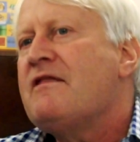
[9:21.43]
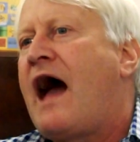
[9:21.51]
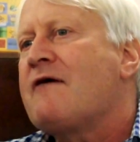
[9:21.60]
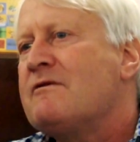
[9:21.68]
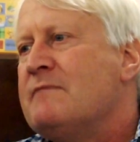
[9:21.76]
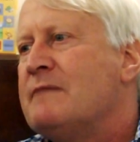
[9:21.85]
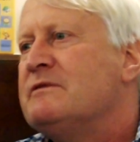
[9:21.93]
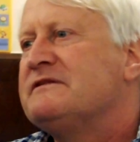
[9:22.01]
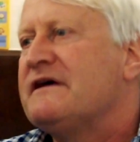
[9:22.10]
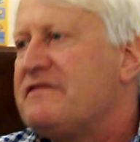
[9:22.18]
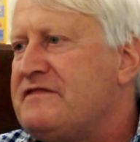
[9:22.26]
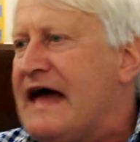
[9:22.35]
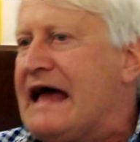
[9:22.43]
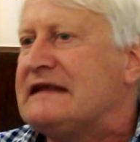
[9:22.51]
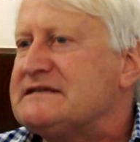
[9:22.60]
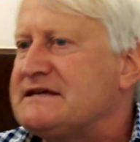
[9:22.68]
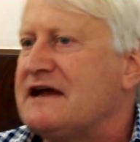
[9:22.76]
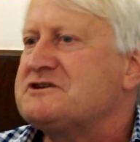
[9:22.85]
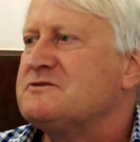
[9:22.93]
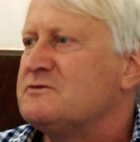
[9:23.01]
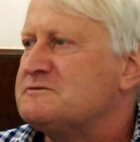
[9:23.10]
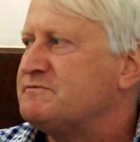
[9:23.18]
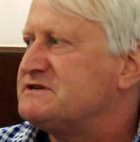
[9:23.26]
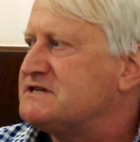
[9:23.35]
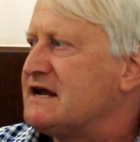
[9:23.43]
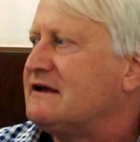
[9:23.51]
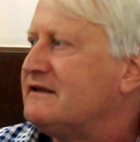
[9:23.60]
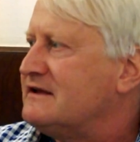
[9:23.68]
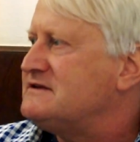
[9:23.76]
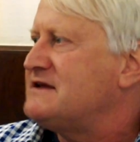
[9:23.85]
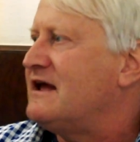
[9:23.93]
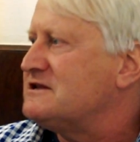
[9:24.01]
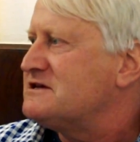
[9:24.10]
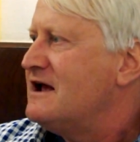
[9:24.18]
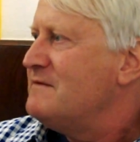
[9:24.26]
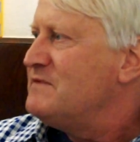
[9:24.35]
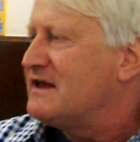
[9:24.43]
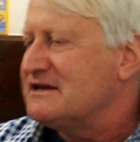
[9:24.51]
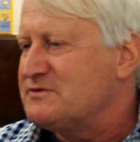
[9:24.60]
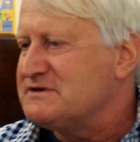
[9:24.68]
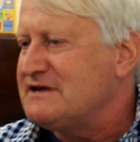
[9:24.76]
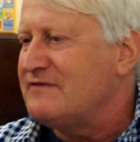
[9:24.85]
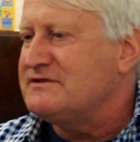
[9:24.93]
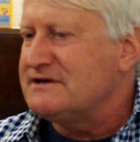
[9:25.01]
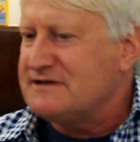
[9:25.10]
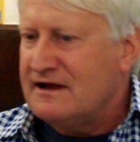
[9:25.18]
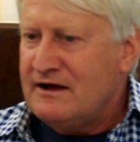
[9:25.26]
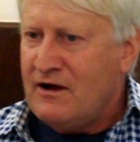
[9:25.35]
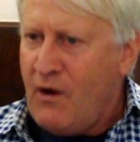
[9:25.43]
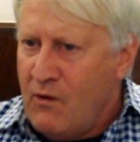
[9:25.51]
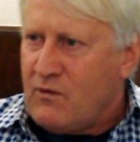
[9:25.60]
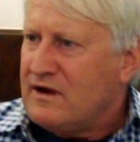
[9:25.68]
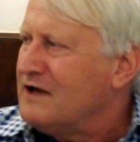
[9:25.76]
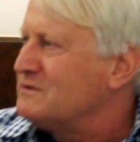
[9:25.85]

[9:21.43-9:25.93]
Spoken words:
I remember that session was particularly intense, because it was never just, whoo!